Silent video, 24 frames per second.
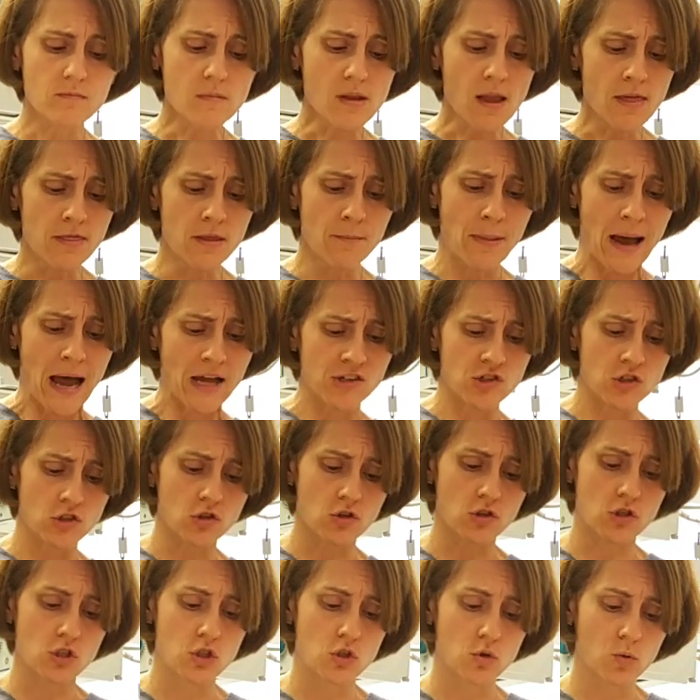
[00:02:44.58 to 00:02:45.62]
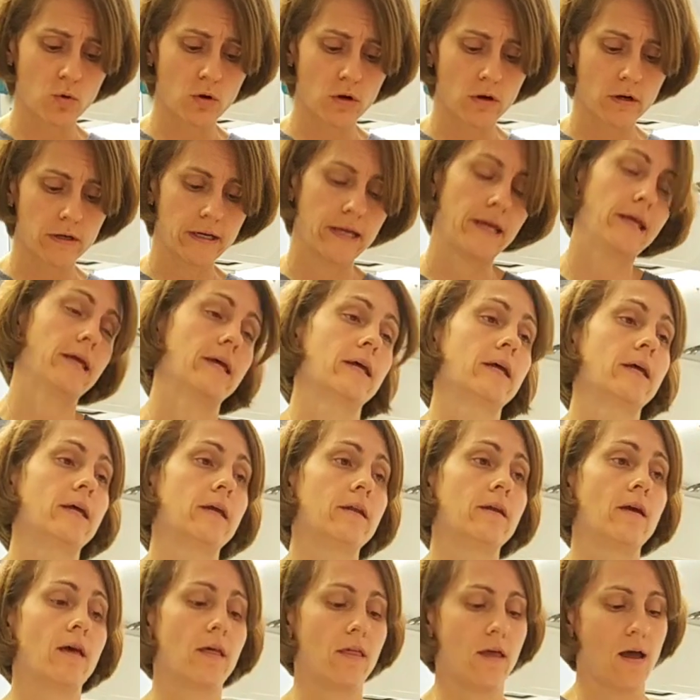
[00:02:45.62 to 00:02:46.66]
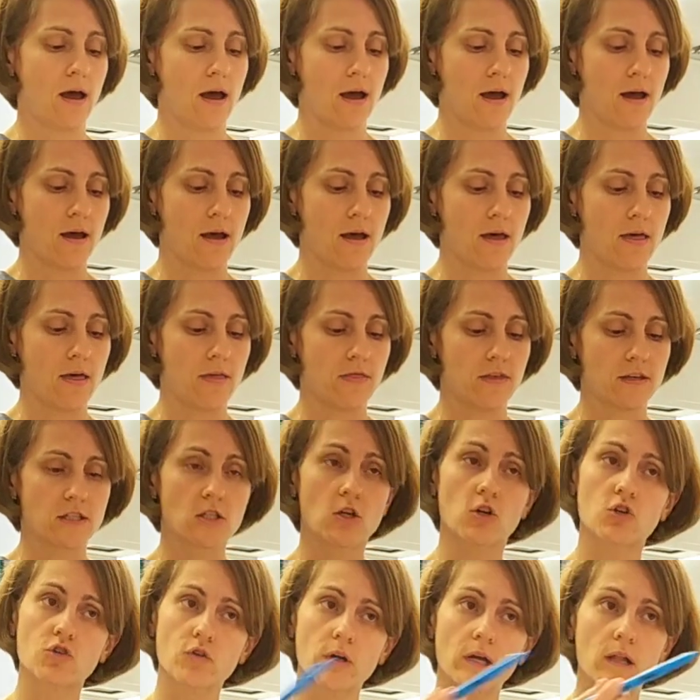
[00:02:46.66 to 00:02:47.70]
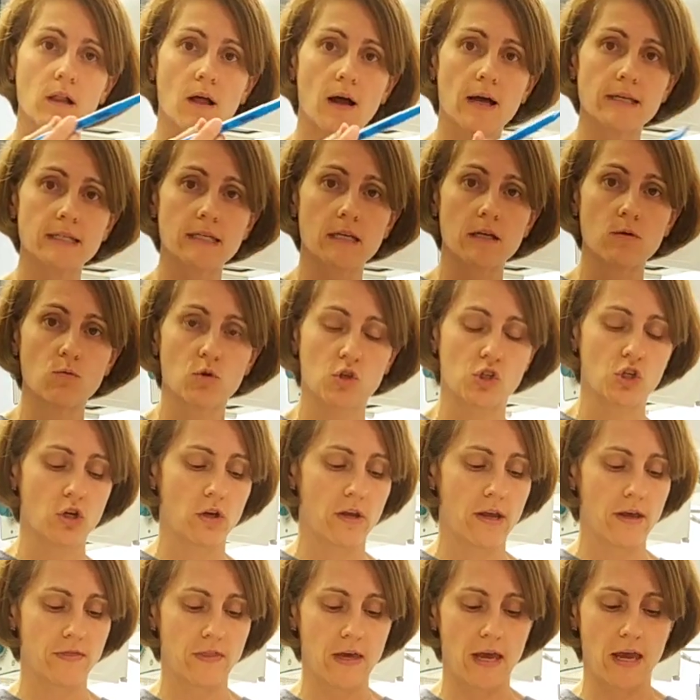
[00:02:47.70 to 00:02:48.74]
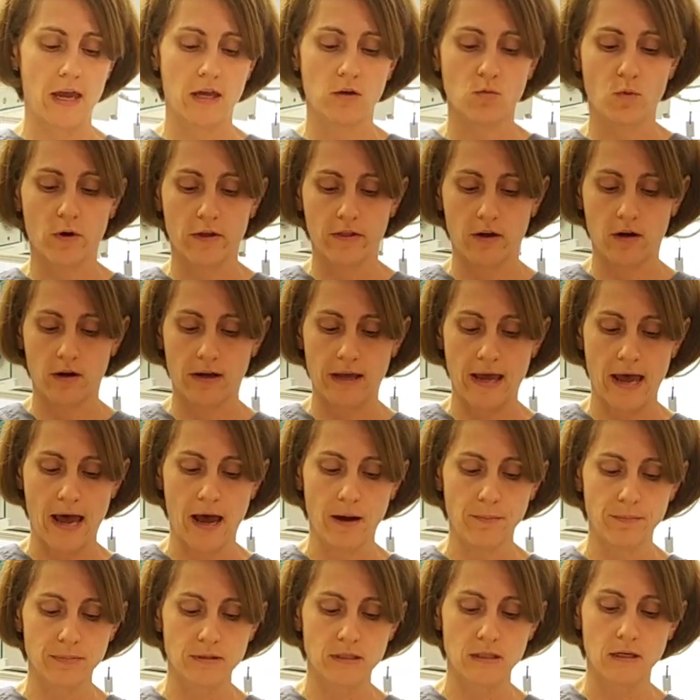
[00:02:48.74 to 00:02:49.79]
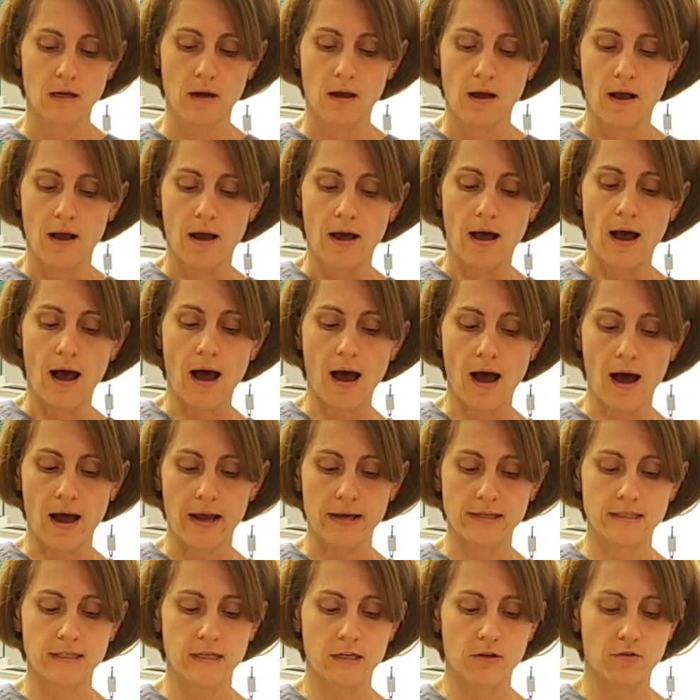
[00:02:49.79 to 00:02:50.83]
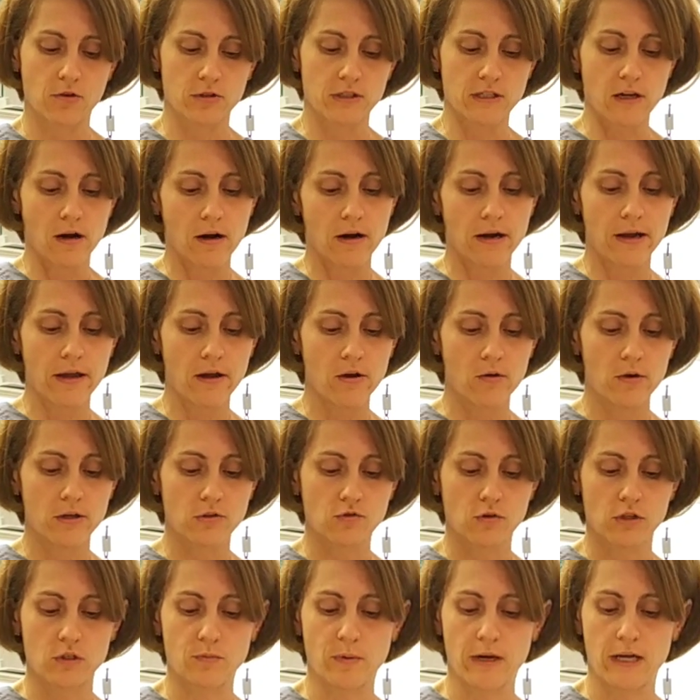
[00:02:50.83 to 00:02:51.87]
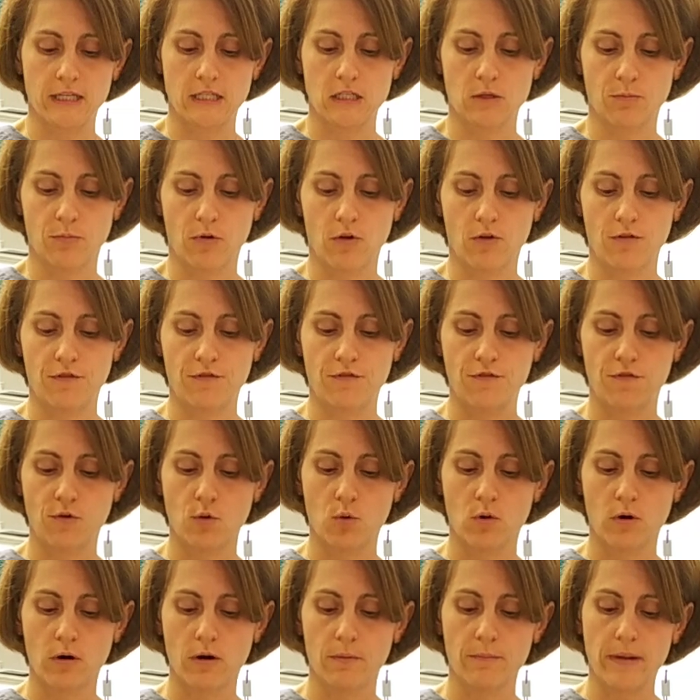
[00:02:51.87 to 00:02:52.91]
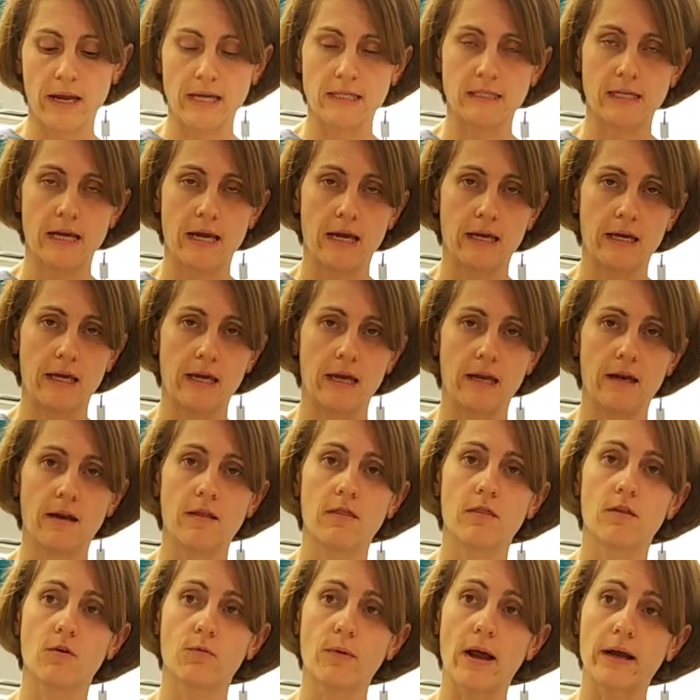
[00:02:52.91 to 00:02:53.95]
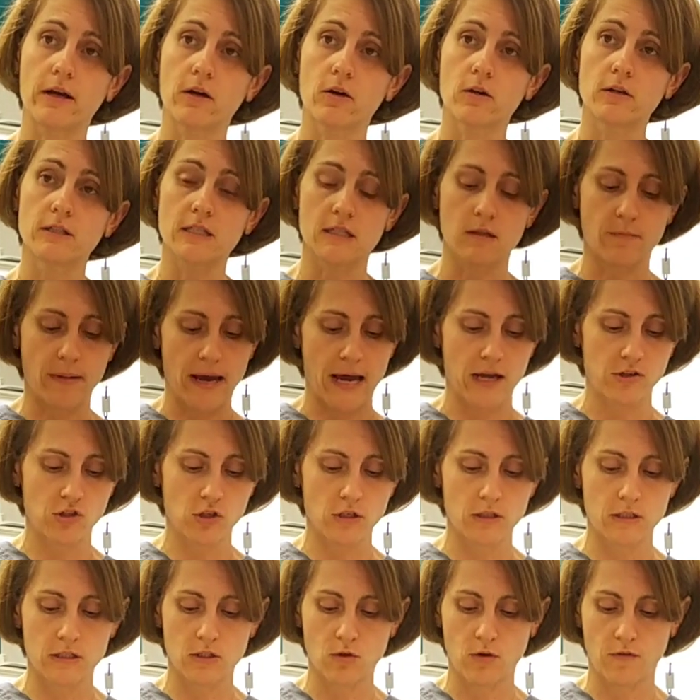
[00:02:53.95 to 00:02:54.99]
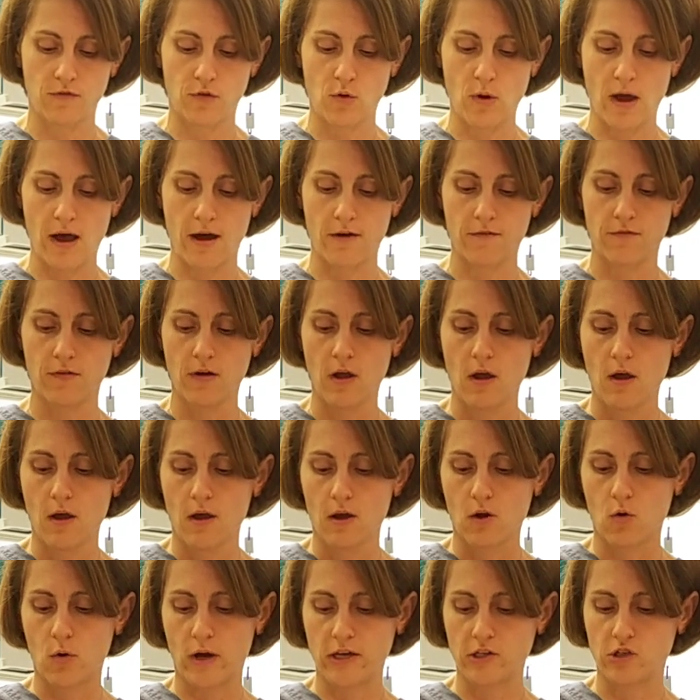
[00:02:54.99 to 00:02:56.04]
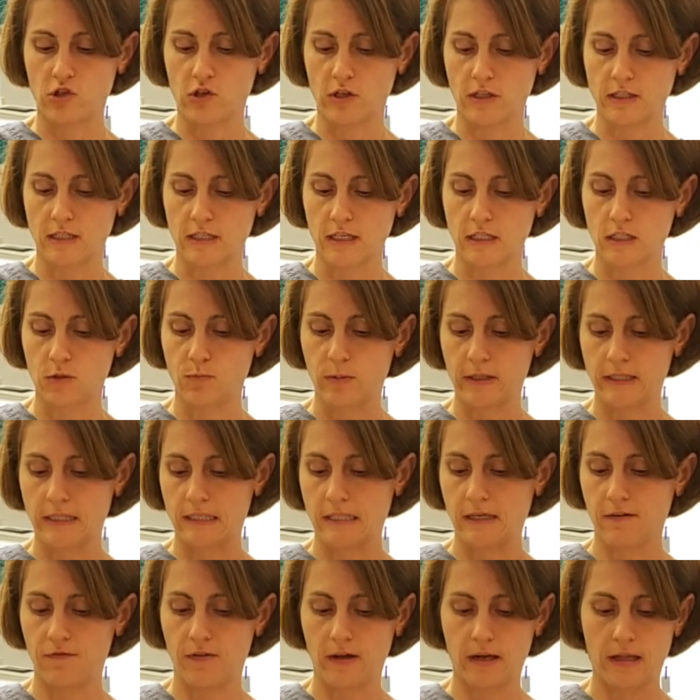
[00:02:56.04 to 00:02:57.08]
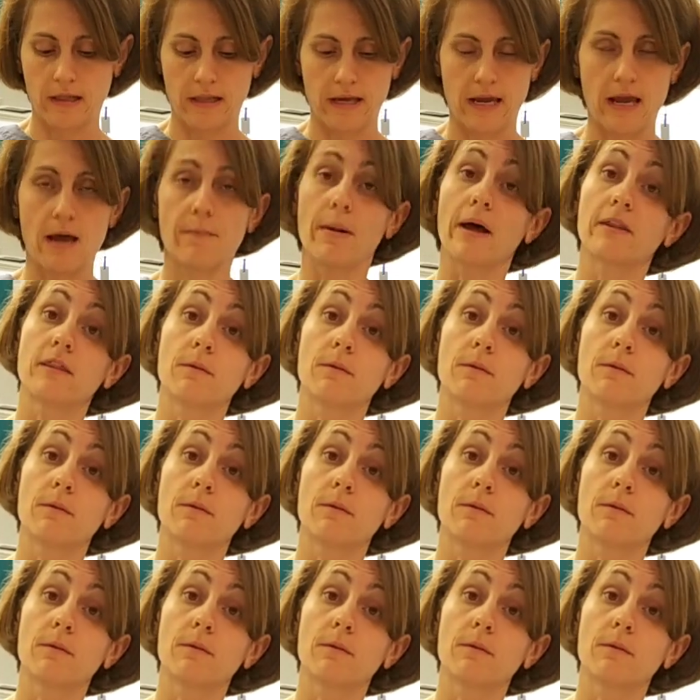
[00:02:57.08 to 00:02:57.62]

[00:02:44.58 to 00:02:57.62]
The badges are stored in the surgery closet. We'll show you at the end where they're kept. Isaac Rosario is responsible for maintaining the records and the badges, so if you have questions specifically about the